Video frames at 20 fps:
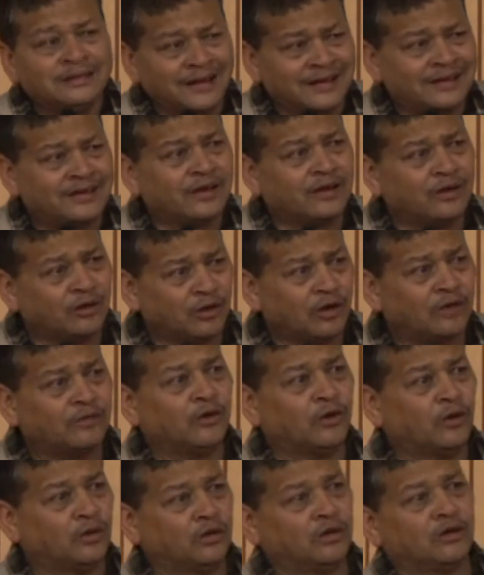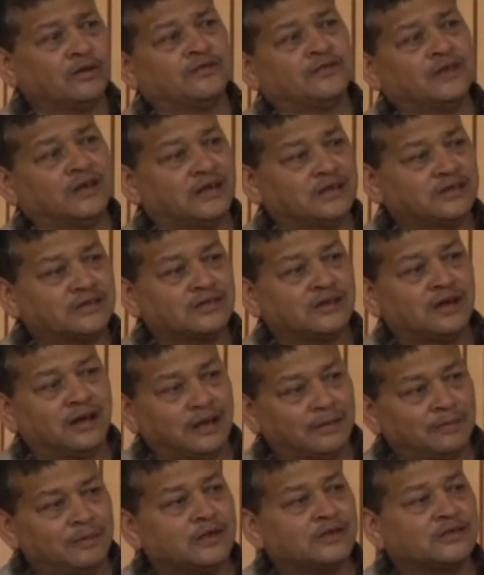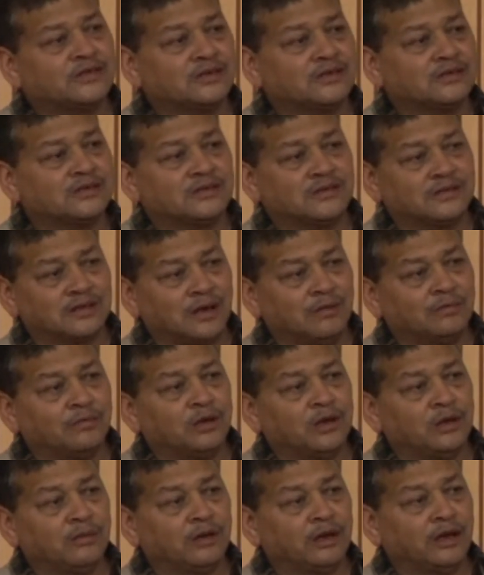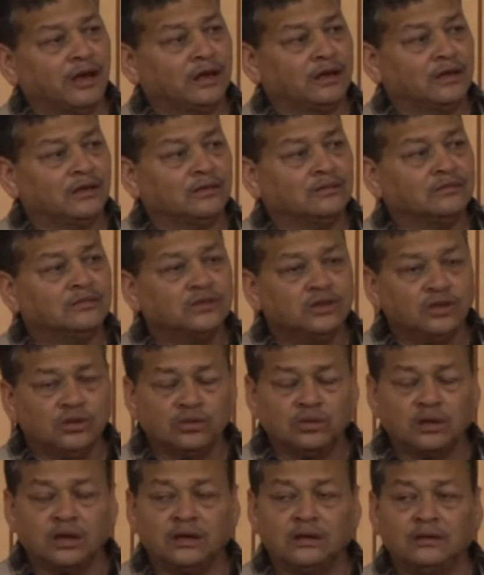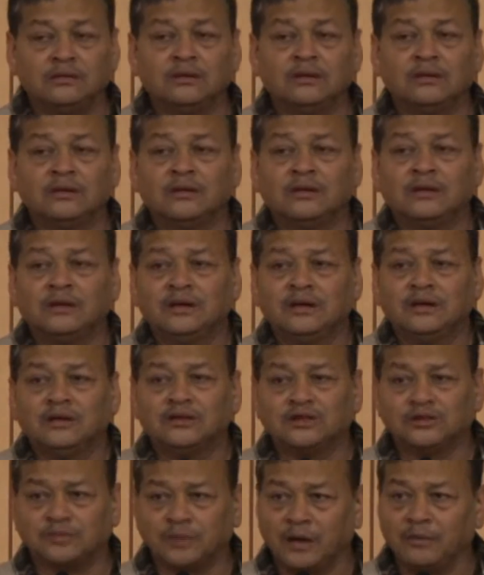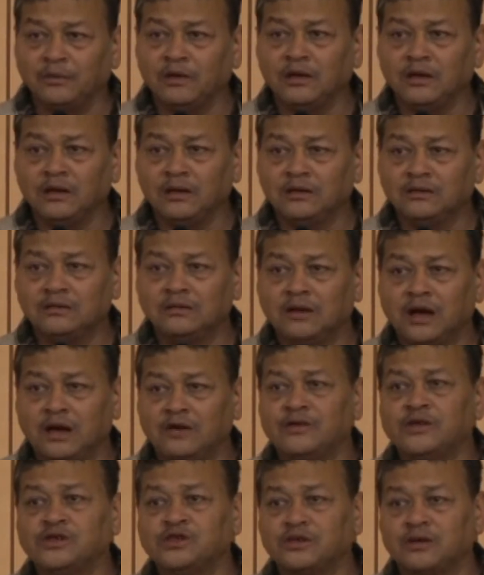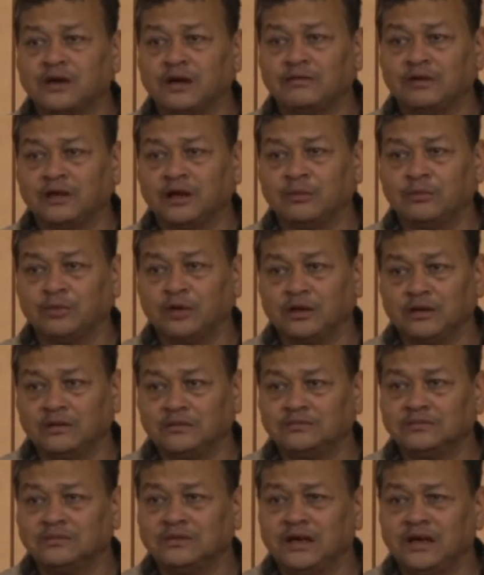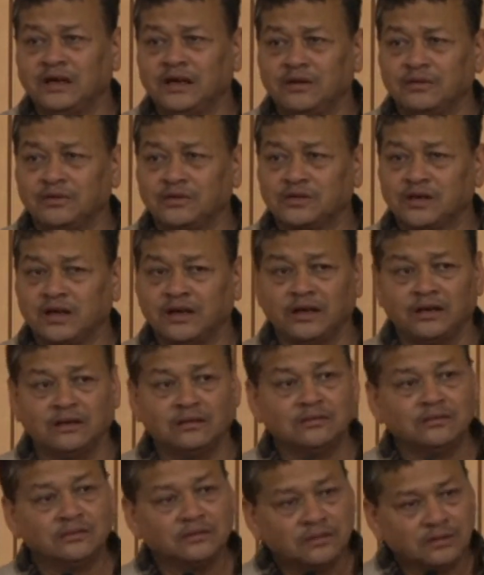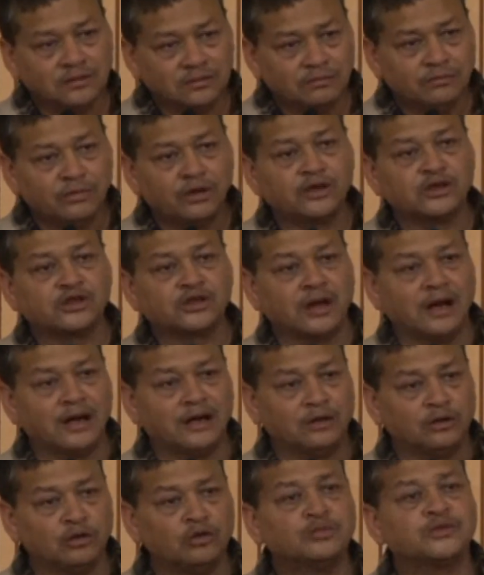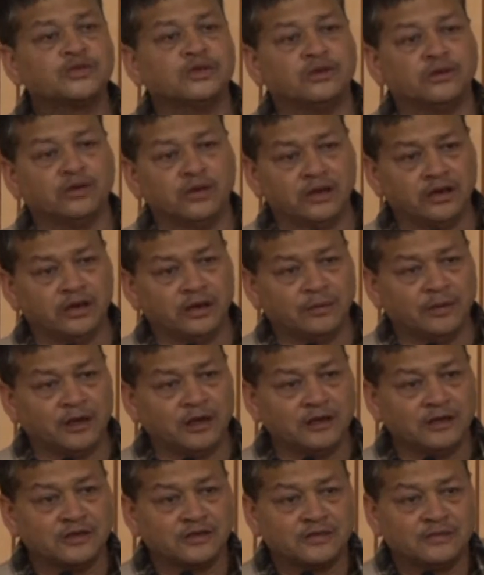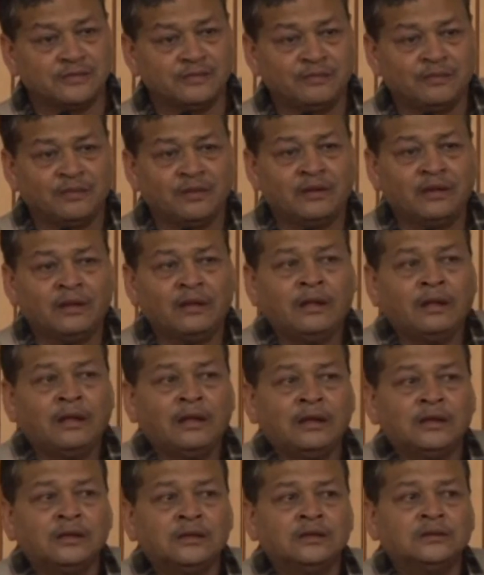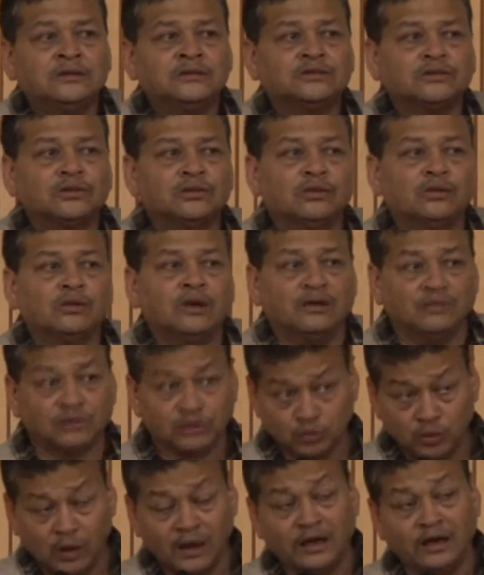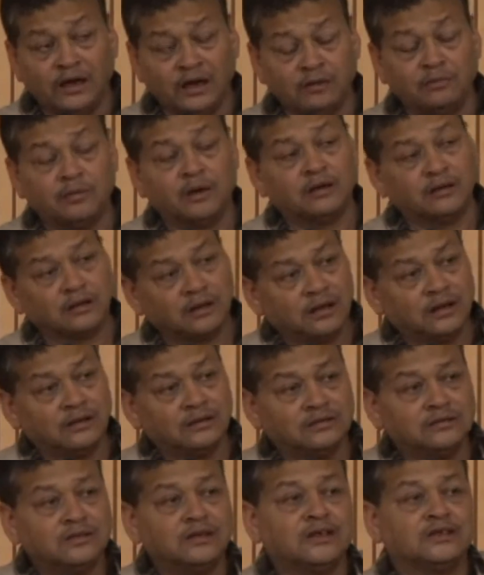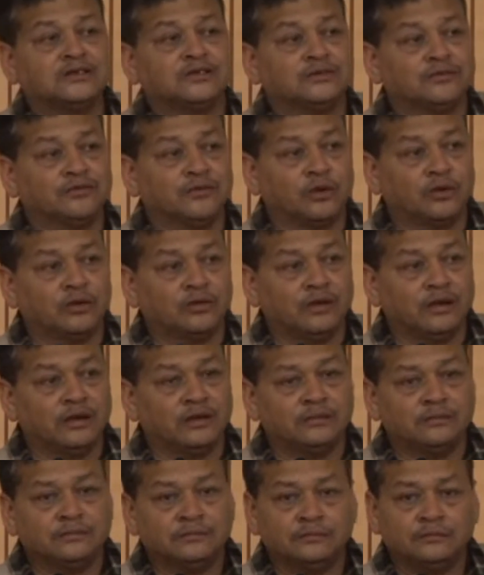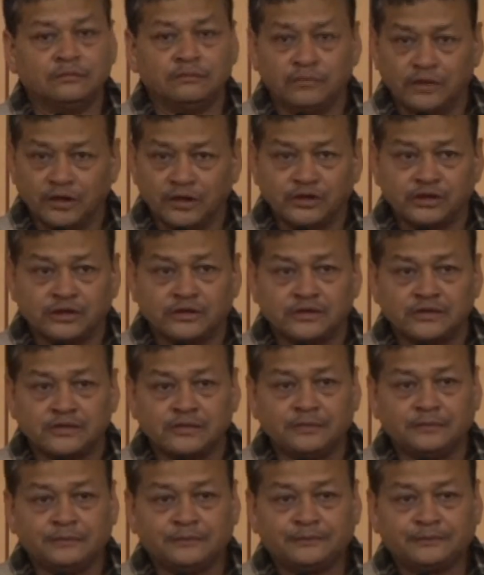That triggered off a whole lot of things. High Places as a company began in UK. It was primarily an adventure travel company. The idea was getting British client groups into Indian Himalayas. So I was one Indian partner and the rest of the 4 were Britishers.